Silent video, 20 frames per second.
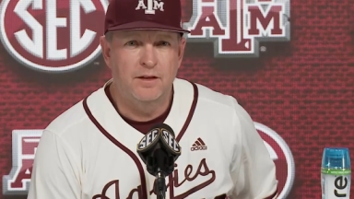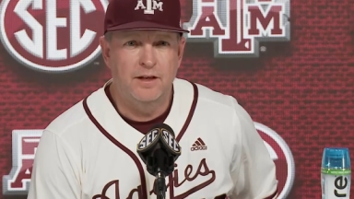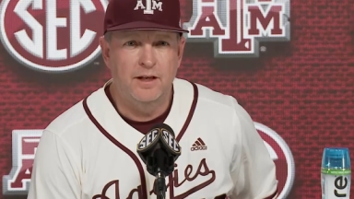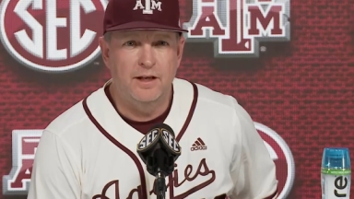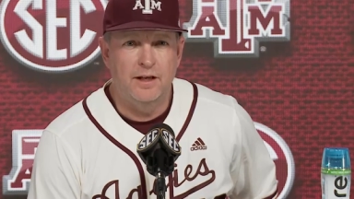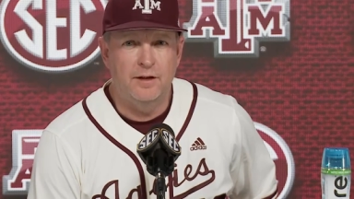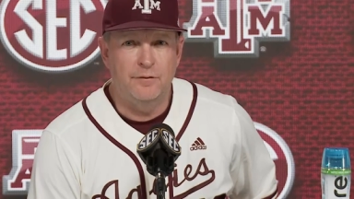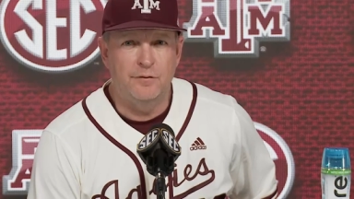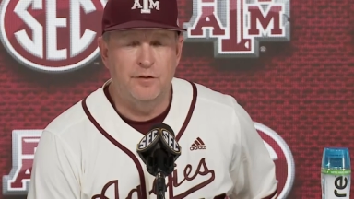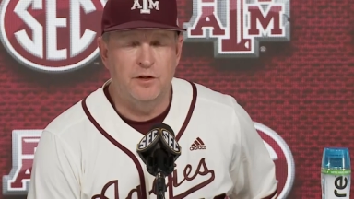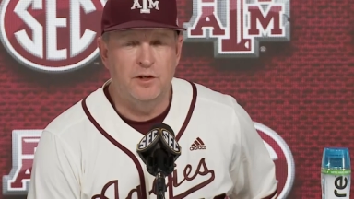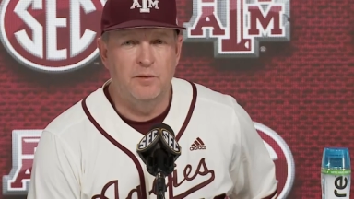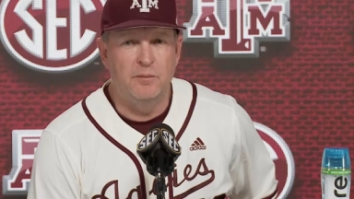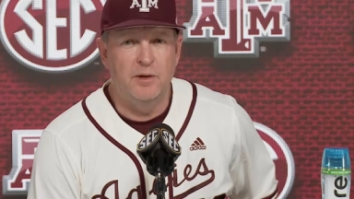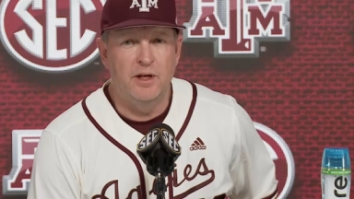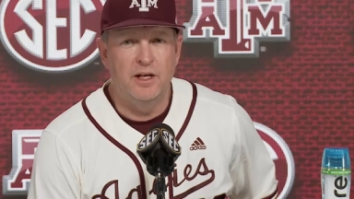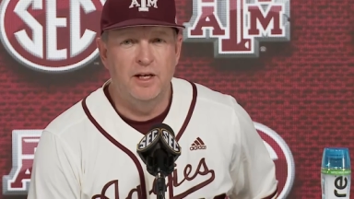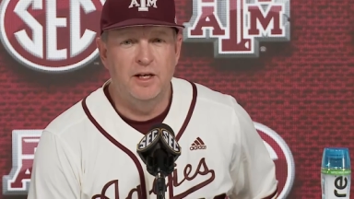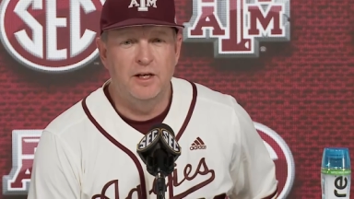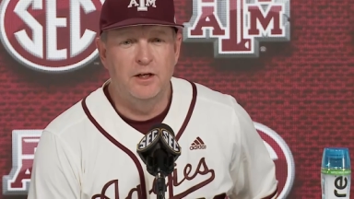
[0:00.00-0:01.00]
if the
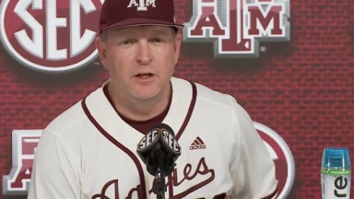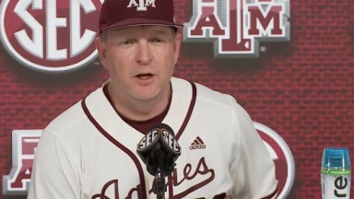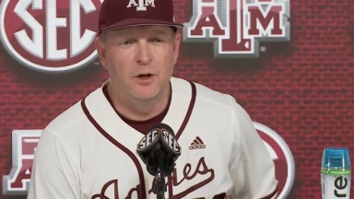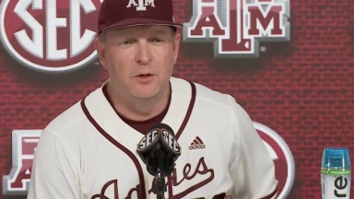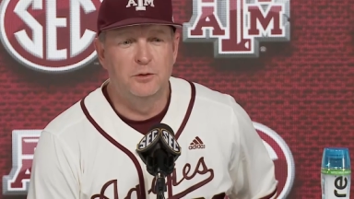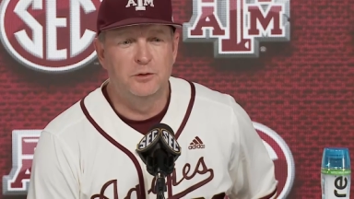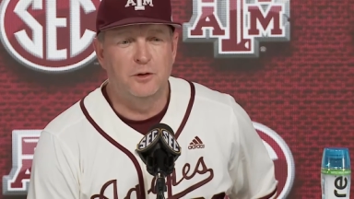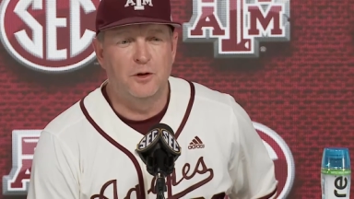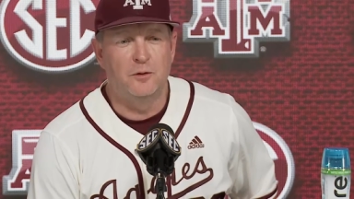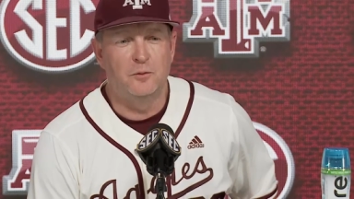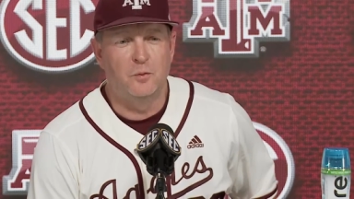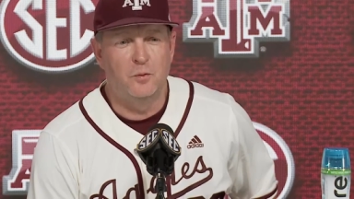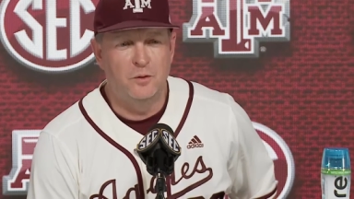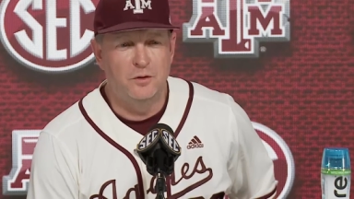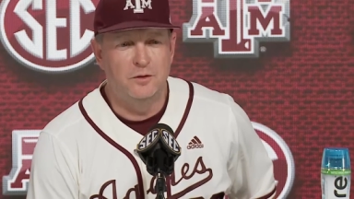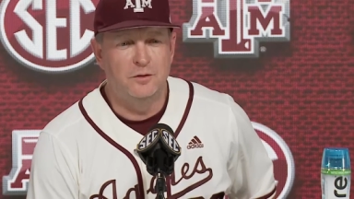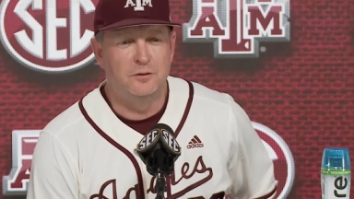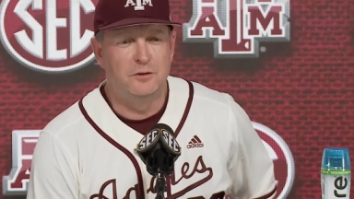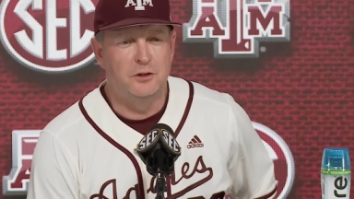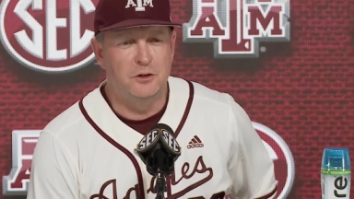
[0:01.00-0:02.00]
committee goes on
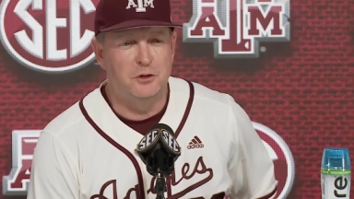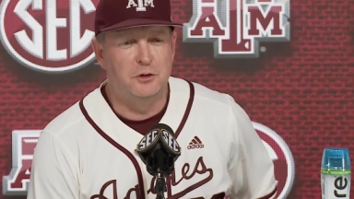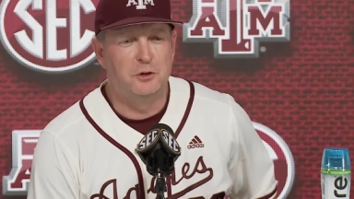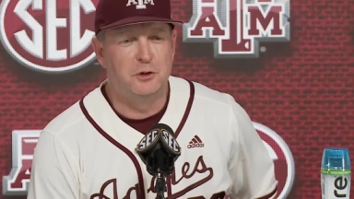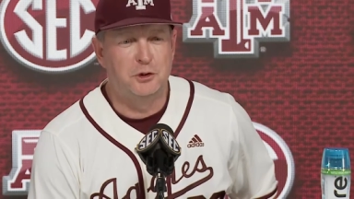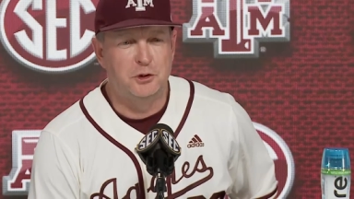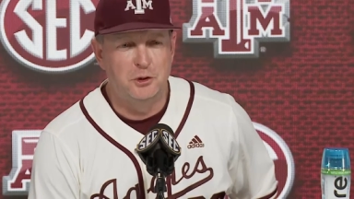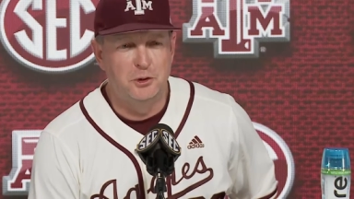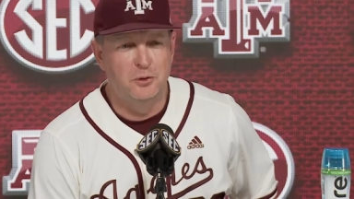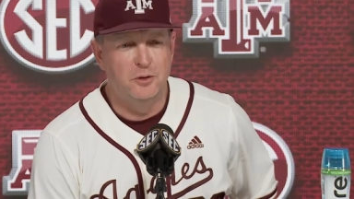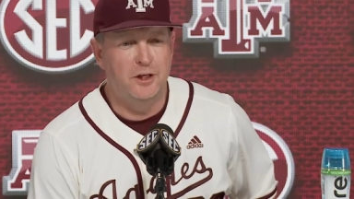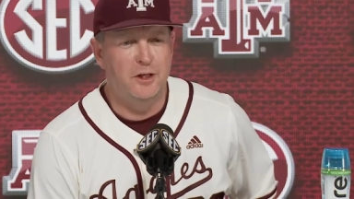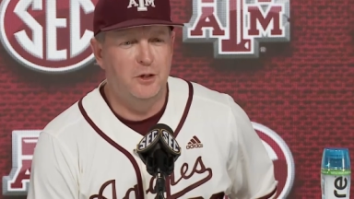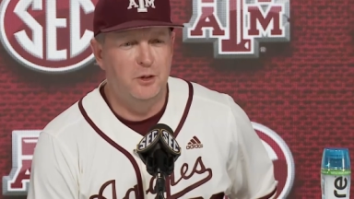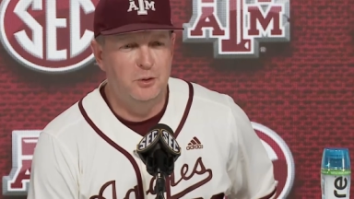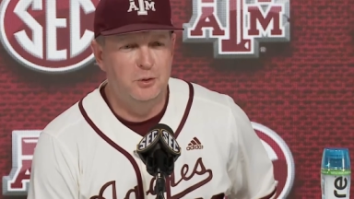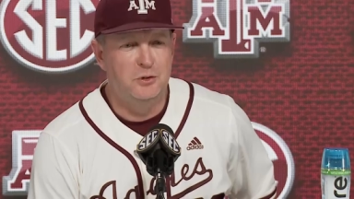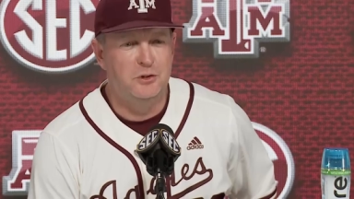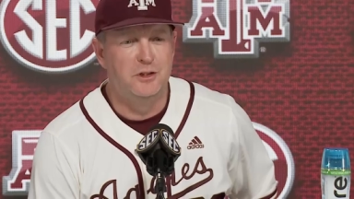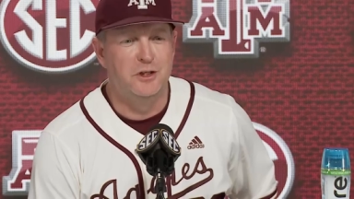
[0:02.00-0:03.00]
just truly
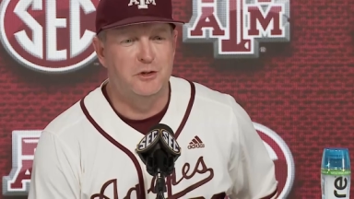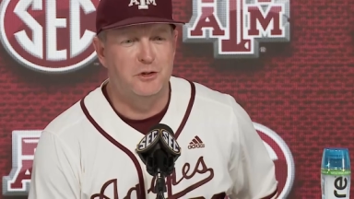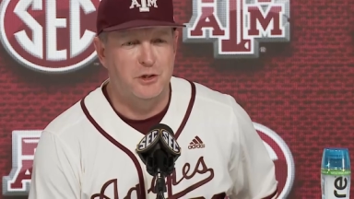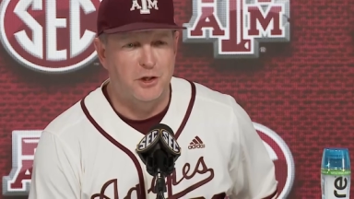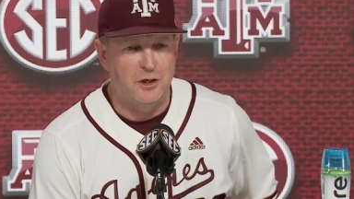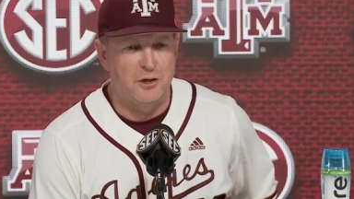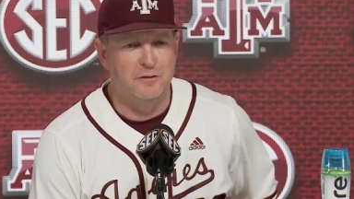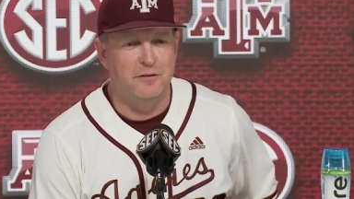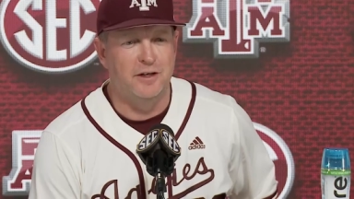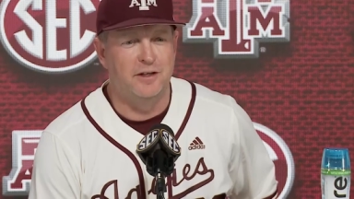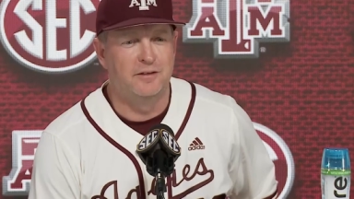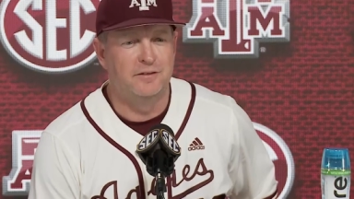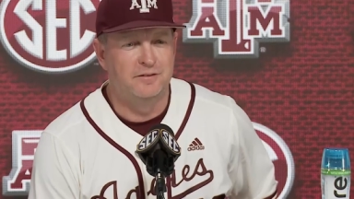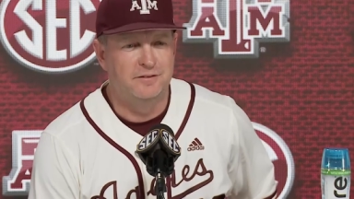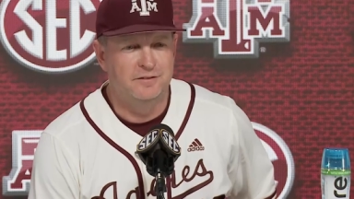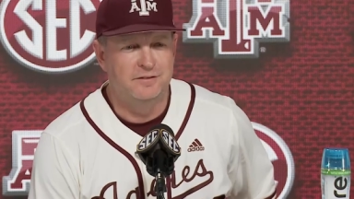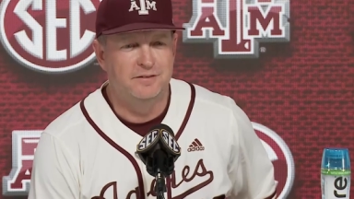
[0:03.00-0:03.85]
who's deserving